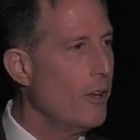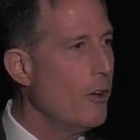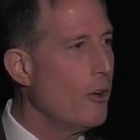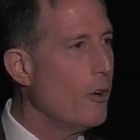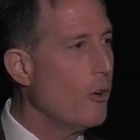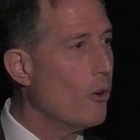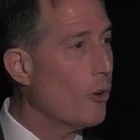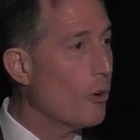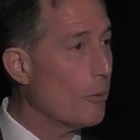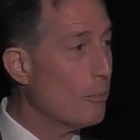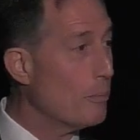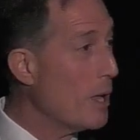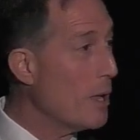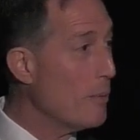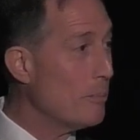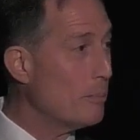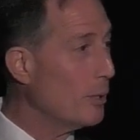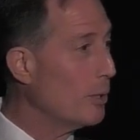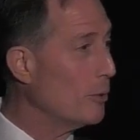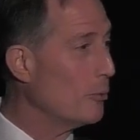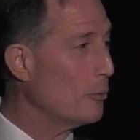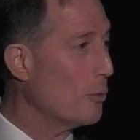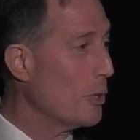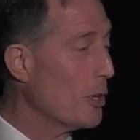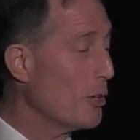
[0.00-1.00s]
or people
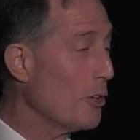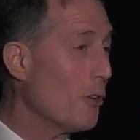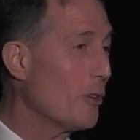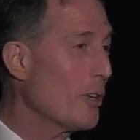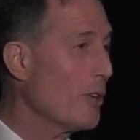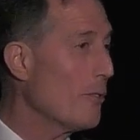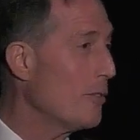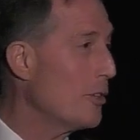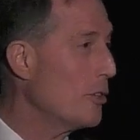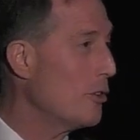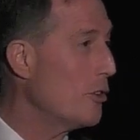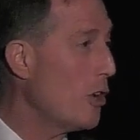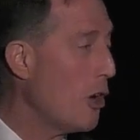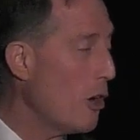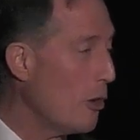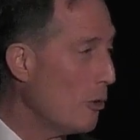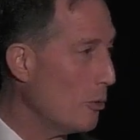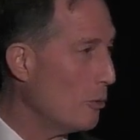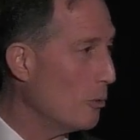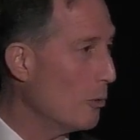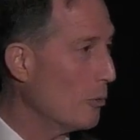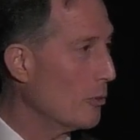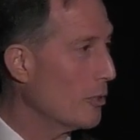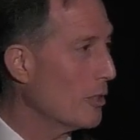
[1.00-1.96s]
we don't even know